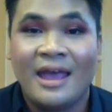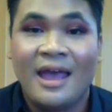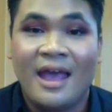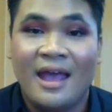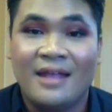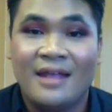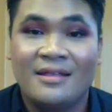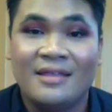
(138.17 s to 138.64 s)

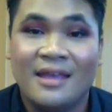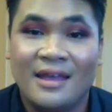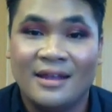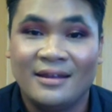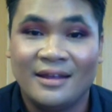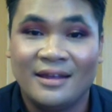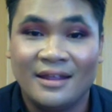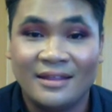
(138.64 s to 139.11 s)
And
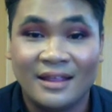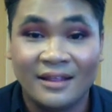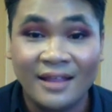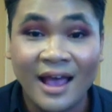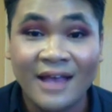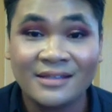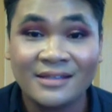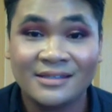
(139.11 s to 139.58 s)
then the
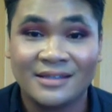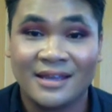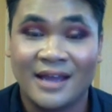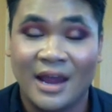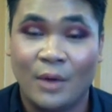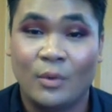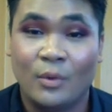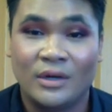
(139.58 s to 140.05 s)
last thing
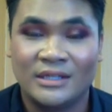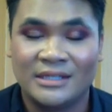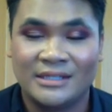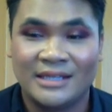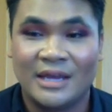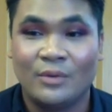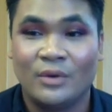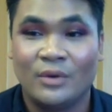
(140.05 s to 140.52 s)
I wanted to
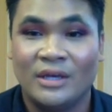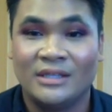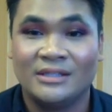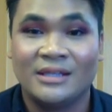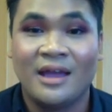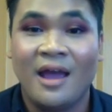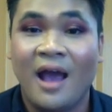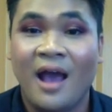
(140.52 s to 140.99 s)
say was,